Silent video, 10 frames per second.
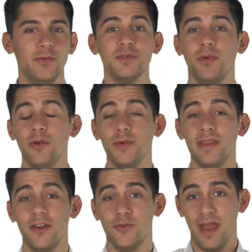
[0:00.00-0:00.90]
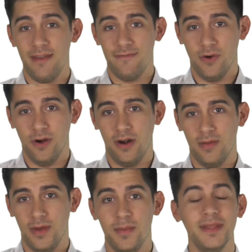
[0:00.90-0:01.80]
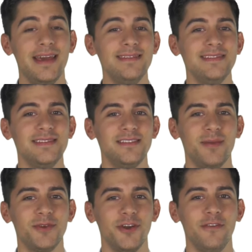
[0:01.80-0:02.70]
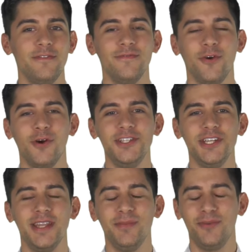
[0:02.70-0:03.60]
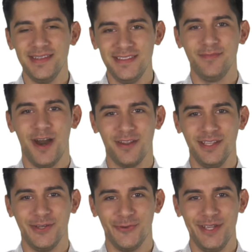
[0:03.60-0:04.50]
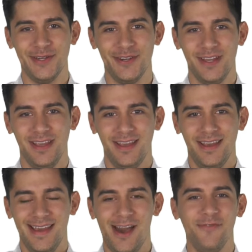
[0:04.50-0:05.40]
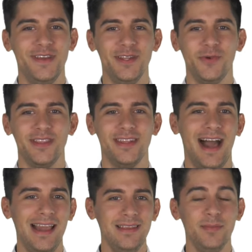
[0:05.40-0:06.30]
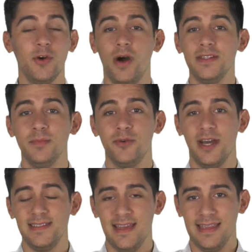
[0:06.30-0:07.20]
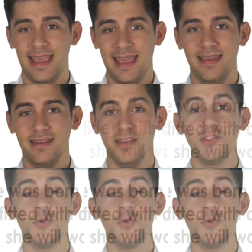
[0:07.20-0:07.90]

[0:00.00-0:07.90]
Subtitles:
was born without a right forearm, but that hasn't stopped her from forging an impressive modeling career. Outfitted with an iLimb quantum prosthetic hand, the